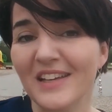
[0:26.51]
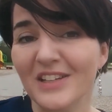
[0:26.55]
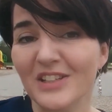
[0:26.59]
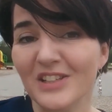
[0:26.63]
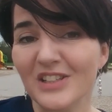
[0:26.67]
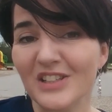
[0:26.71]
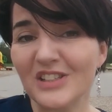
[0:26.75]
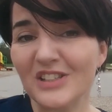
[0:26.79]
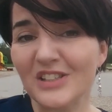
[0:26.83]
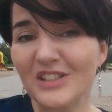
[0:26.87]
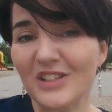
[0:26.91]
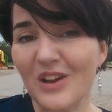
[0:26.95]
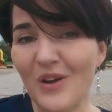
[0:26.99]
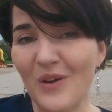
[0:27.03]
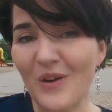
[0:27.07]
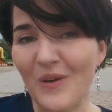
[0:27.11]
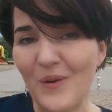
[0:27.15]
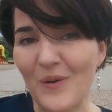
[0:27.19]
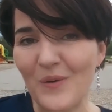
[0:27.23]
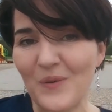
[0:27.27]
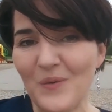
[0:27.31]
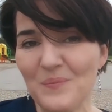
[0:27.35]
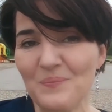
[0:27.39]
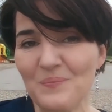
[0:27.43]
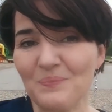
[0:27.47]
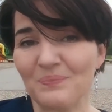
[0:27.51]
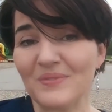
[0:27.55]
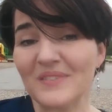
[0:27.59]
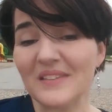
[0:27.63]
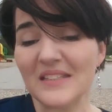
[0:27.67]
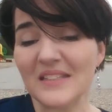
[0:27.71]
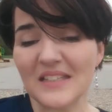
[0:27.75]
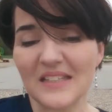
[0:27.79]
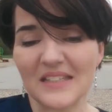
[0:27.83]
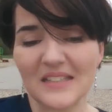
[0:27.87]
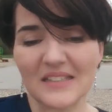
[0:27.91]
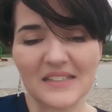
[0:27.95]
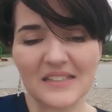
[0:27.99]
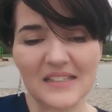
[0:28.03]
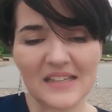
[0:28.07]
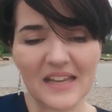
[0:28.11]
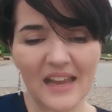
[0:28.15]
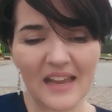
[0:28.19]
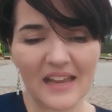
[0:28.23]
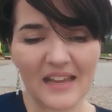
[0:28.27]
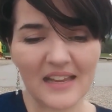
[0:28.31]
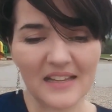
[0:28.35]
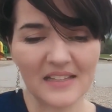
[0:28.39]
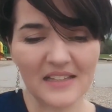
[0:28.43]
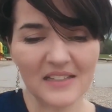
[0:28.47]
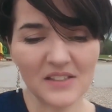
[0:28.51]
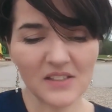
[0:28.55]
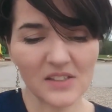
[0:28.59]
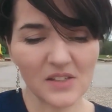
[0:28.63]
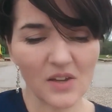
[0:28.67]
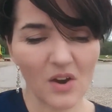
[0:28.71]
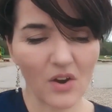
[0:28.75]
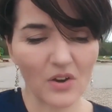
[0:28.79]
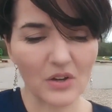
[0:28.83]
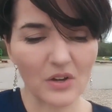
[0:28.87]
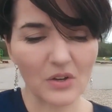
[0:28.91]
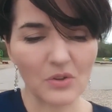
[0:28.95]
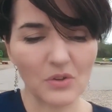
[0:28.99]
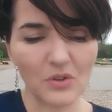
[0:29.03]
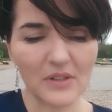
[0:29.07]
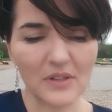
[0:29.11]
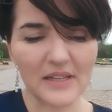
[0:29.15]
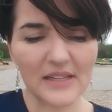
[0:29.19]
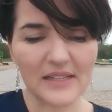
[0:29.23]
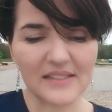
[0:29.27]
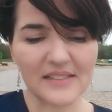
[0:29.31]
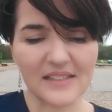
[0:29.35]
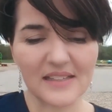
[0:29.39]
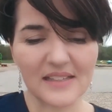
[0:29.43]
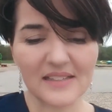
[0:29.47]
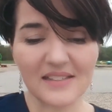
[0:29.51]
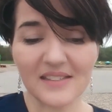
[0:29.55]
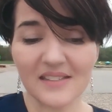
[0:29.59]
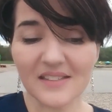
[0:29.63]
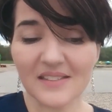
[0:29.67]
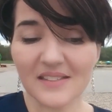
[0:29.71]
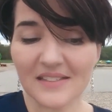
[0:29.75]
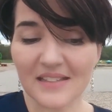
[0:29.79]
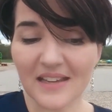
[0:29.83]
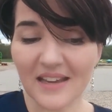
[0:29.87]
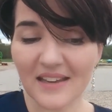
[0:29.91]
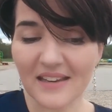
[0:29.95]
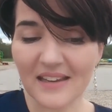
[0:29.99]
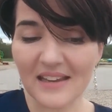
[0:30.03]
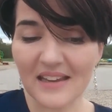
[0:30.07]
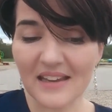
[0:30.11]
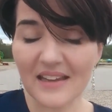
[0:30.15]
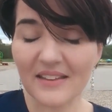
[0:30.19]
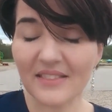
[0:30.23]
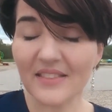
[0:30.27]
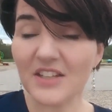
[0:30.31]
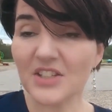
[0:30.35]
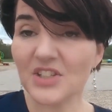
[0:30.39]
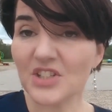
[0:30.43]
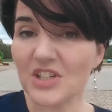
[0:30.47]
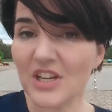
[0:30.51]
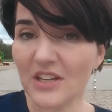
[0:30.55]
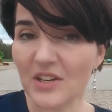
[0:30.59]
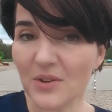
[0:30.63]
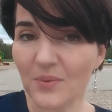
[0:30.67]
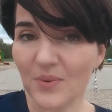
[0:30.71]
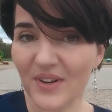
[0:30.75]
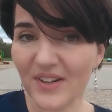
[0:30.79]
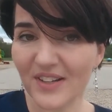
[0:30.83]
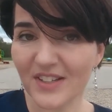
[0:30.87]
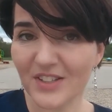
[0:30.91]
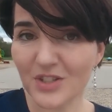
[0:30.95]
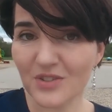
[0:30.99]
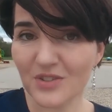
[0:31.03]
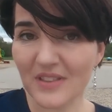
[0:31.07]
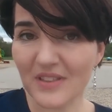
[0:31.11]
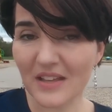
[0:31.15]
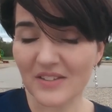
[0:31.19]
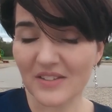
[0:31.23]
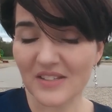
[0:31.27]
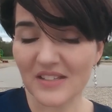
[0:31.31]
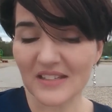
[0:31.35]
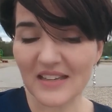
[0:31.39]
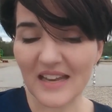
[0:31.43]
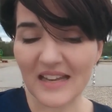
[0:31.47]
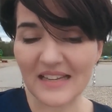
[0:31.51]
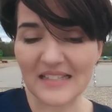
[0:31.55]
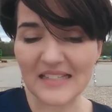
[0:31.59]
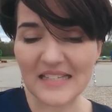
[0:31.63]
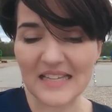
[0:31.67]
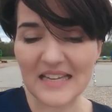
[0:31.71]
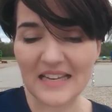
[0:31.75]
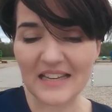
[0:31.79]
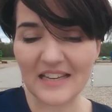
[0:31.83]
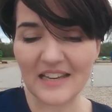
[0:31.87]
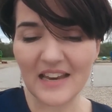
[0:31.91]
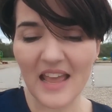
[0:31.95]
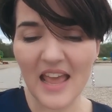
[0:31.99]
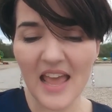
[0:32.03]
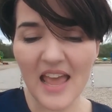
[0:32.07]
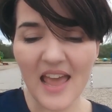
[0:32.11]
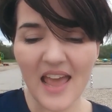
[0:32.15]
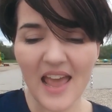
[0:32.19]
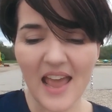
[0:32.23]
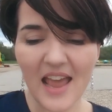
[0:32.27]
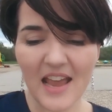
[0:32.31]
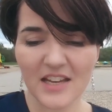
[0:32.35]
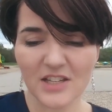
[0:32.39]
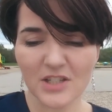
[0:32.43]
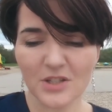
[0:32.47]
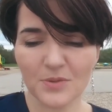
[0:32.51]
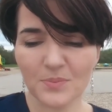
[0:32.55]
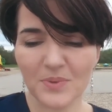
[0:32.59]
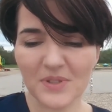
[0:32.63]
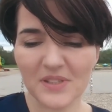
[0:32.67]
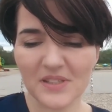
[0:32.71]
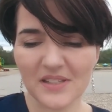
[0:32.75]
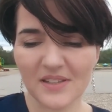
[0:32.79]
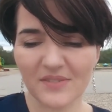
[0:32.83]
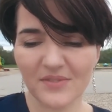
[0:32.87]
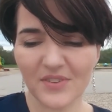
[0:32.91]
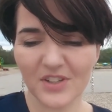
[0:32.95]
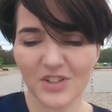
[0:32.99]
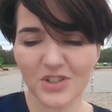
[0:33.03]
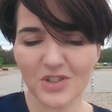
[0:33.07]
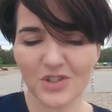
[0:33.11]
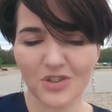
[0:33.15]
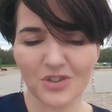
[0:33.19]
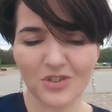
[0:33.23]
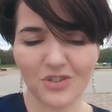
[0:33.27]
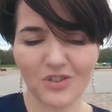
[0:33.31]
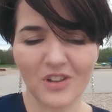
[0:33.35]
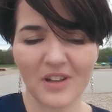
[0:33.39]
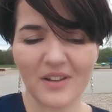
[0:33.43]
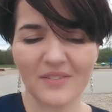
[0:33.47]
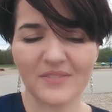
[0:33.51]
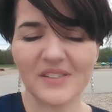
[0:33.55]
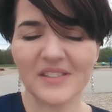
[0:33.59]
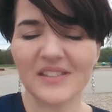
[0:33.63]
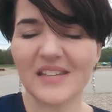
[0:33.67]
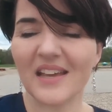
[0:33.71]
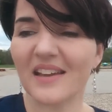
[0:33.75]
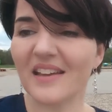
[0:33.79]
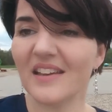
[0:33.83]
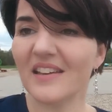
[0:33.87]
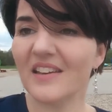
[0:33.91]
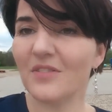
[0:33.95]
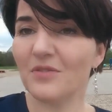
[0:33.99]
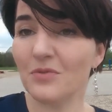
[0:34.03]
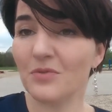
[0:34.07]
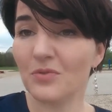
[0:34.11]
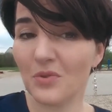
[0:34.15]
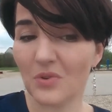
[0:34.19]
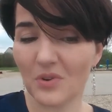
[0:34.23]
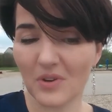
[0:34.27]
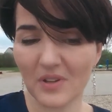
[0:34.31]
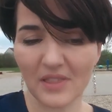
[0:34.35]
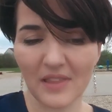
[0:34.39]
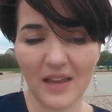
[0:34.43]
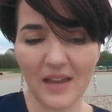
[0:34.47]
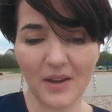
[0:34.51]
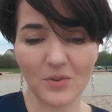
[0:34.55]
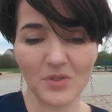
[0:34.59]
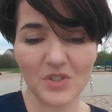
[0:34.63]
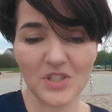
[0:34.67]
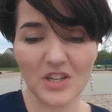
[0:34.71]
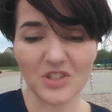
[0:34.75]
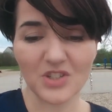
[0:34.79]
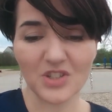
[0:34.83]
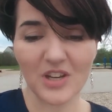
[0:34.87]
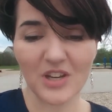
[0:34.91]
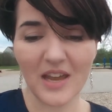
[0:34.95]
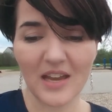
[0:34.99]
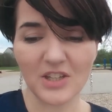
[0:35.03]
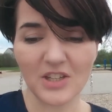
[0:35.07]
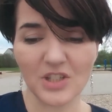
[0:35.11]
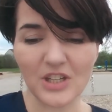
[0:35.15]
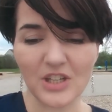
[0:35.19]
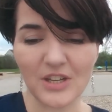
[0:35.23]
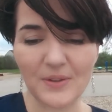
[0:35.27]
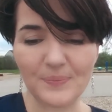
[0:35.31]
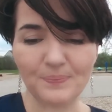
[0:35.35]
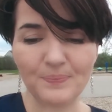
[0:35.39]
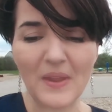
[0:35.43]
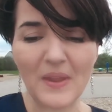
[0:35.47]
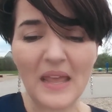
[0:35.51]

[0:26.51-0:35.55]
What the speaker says: So today's article is a study in the January 2019 Asian Pacific Journal of Second and Foreign Language Education.